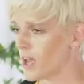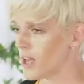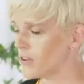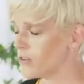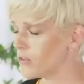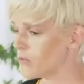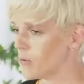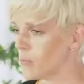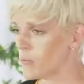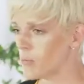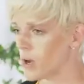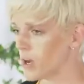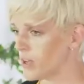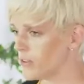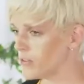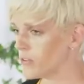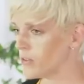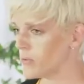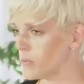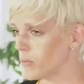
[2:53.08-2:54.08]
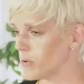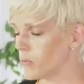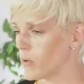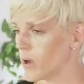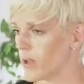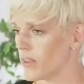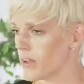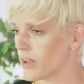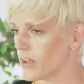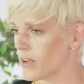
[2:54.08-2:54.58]
and remind them
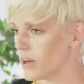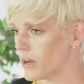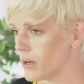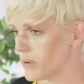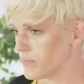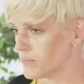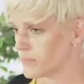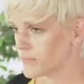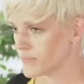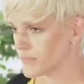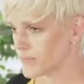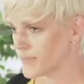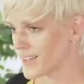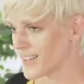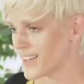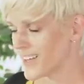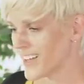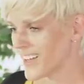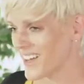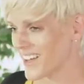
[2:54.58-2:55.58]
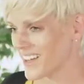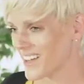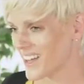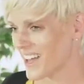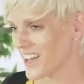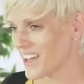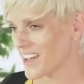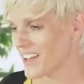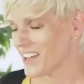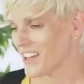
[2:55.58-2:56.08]
where they are.
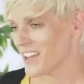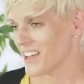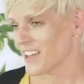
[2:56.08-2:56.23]
Okay,